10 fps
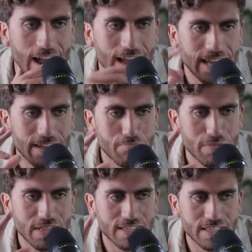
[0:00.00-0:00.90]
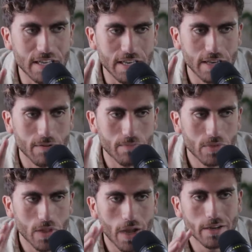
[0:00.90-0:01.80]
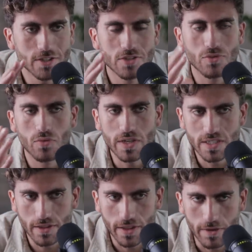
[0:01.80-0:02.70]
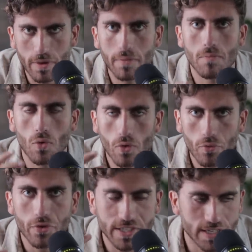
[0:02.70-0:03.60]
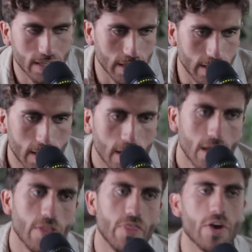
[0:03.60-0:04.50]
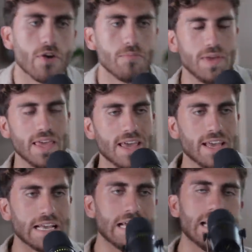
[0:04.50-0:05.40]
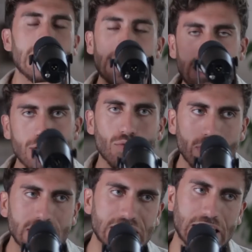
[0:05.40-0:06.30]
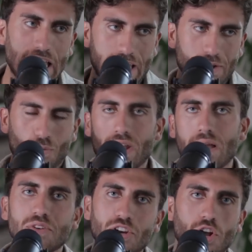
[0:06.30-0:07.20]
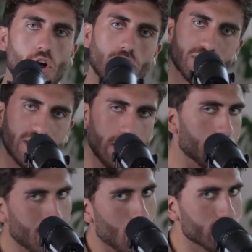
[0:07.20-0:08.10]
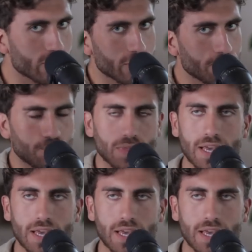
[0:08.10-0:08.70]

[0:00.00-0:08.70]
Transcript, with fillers: I have been seeing, not just recently, but more recently, there being an increase in what I'm going to call simp culture.